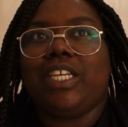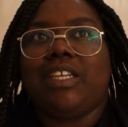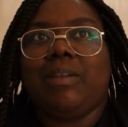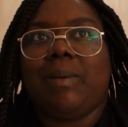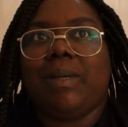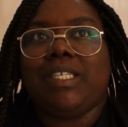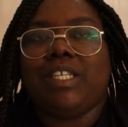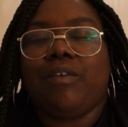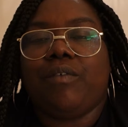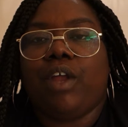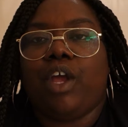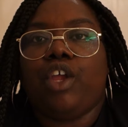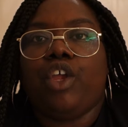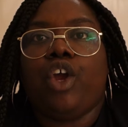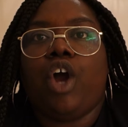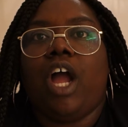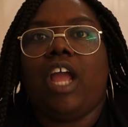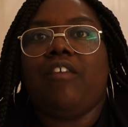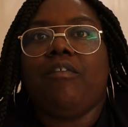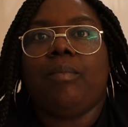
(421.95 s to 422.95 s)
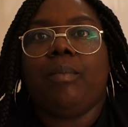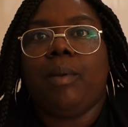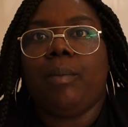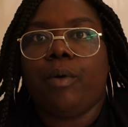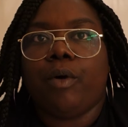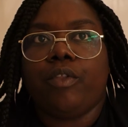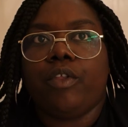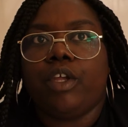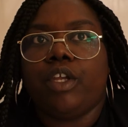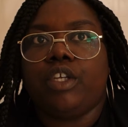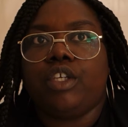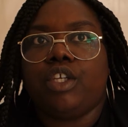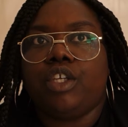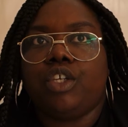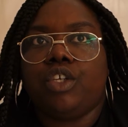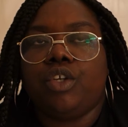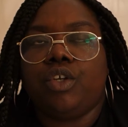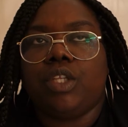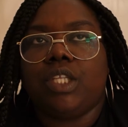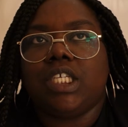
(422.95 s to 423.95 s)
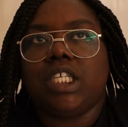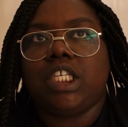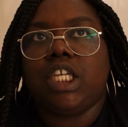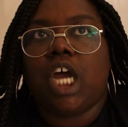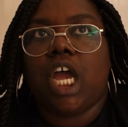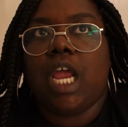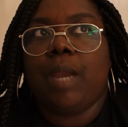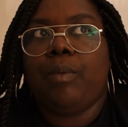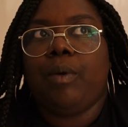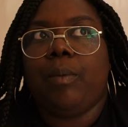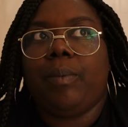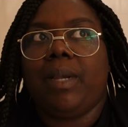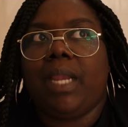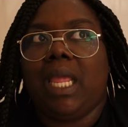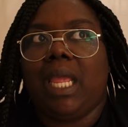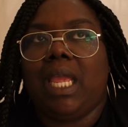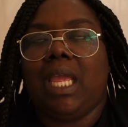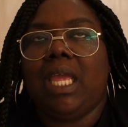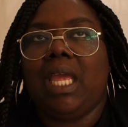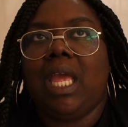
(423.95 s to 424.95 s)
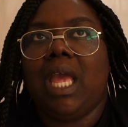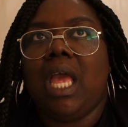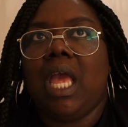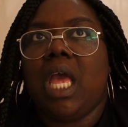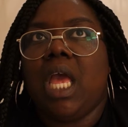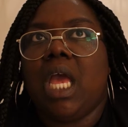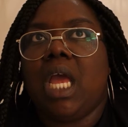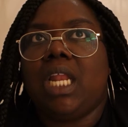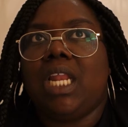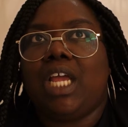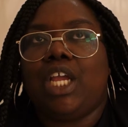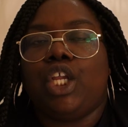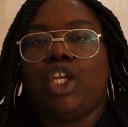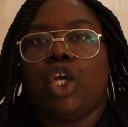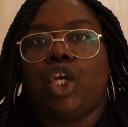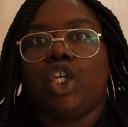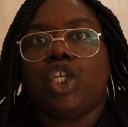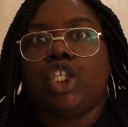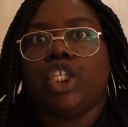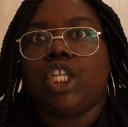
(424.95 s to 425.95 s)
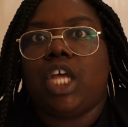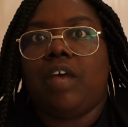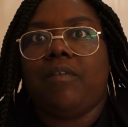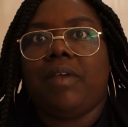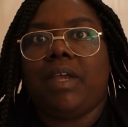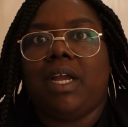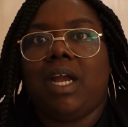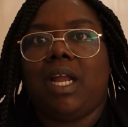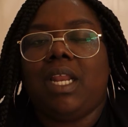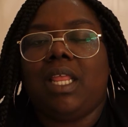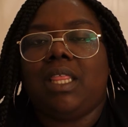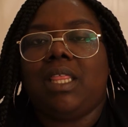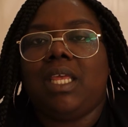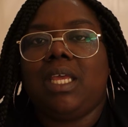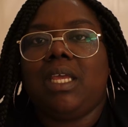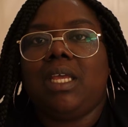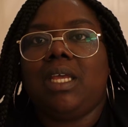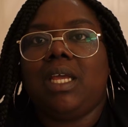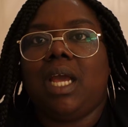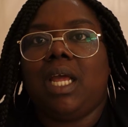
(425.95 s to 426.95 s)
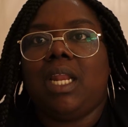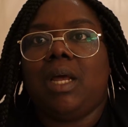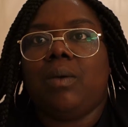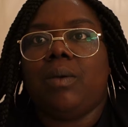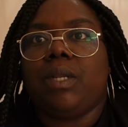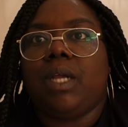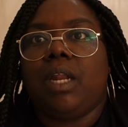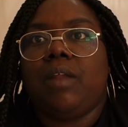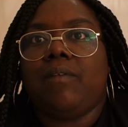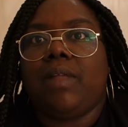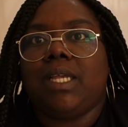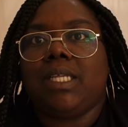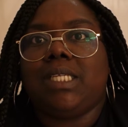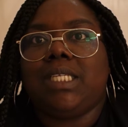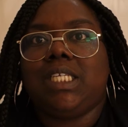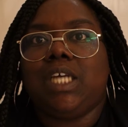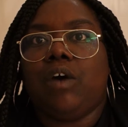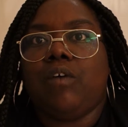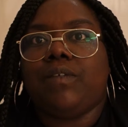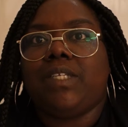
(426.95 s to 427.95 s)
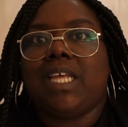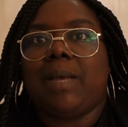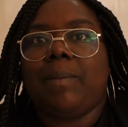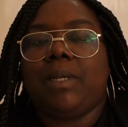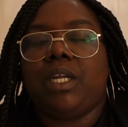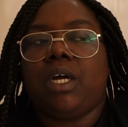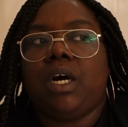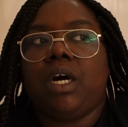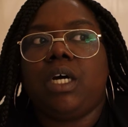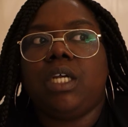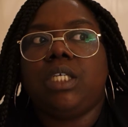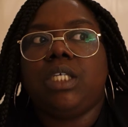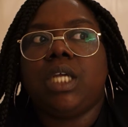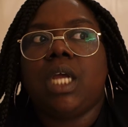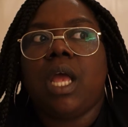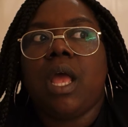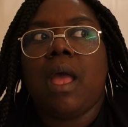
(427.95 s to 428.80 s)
to myself like, you can't even be bothered to do this diet properly, like you don't deserve it kind of thing. And I would kind of like self-sabotage.